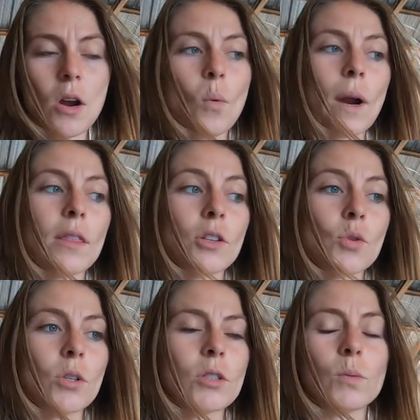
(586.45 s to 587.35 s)
where the
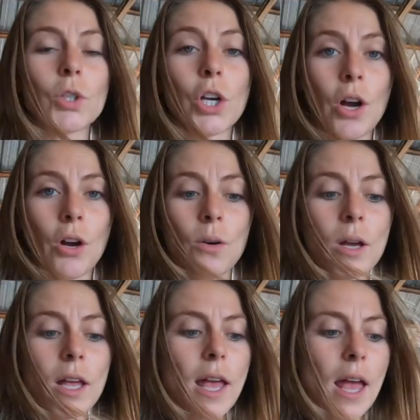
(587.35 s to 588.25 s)
doors will go,
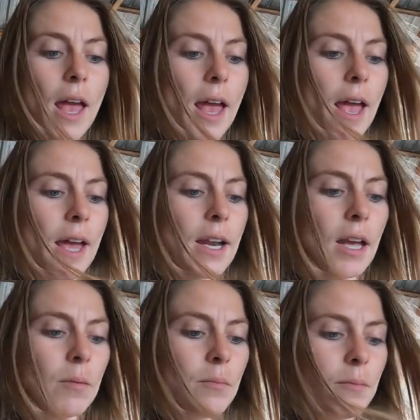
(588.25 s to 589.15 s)
and
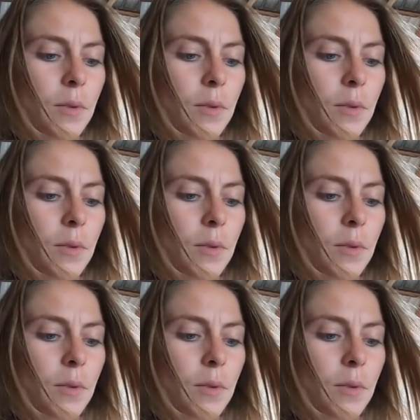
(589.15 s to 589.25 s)
I'm